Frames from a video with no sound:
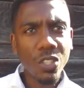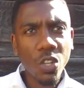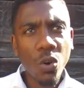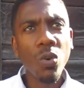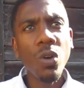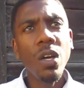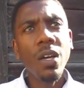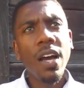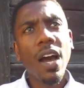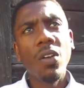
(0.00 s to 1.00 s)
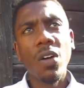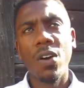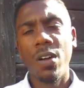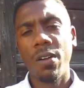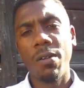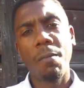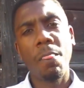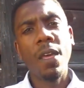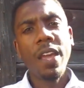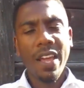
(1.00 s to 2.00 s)
So, how long?
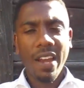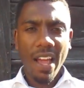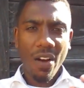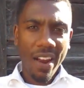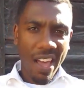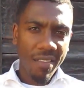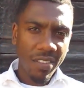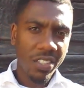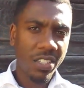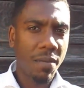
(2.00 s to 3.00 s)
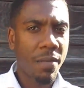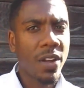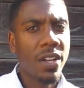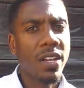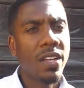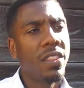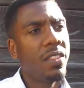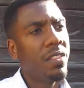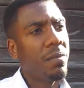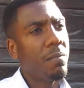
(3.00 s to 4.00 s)
And on average in America,
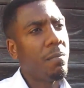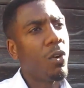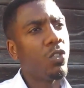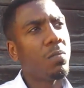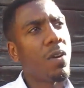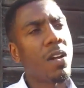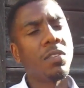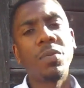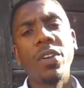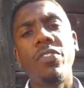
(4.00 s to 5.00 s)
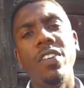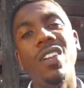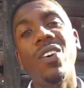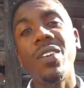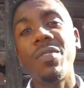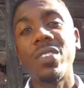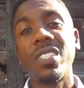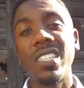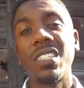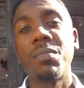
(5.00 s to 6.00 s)
most moms breastfeed only for
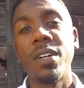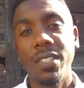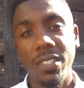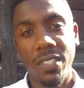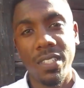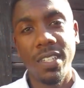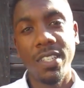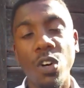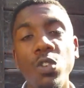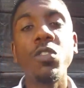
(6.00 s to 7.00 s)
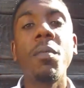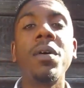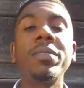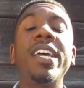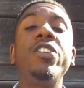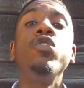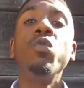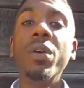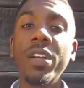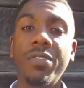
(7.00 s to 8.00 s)
six months. Those are moms that
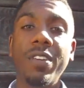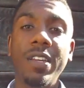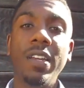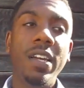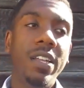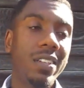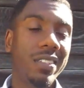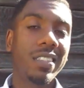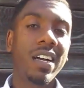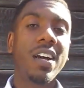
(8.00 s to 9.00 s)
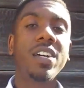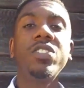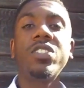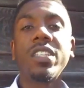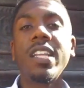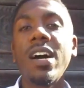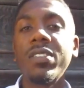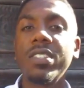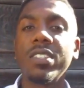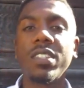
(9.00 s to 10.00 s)
do breastfeed there's hundreds of
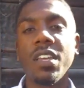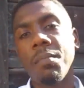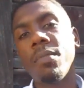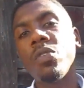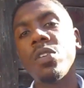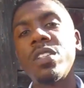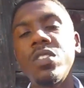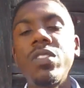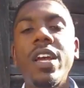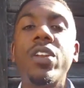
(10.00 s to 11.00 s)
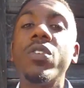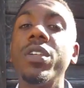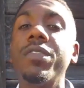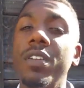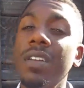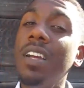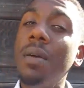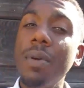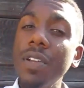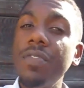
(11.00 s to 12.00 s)
thousands and millions that don't even
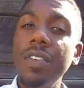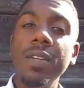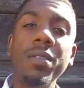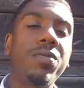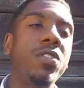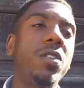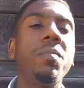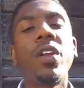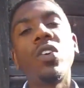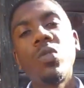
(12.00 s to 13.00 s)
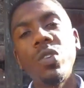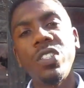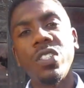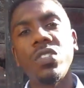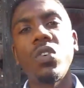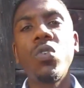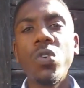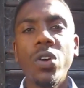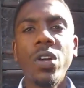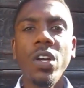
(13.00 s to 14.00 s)
breastfeed for medical reasons
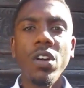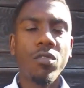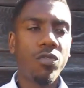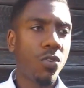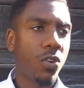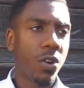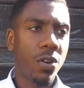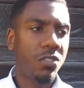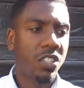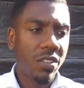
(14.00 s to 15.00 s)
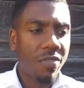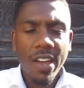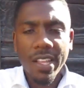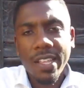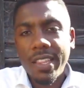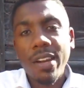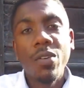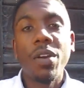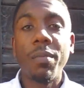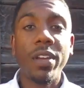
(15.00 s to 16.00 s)
or for just the fact that they
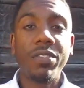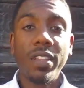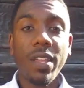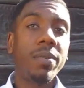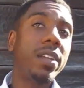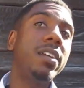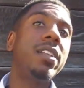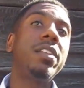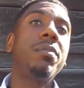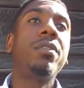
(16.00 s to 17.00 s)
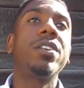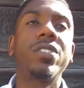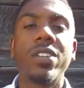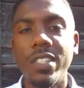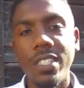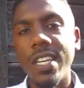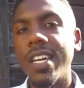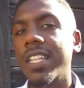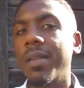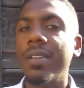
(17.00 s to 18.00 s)
don't want to breastfeed. They believe that their breasts are going to
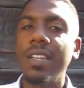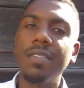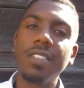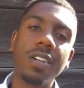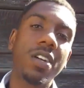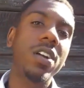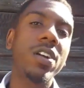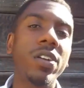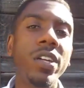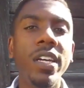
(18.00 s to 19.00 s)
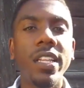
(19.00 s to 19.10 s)
sag. They believe it's going to hurt.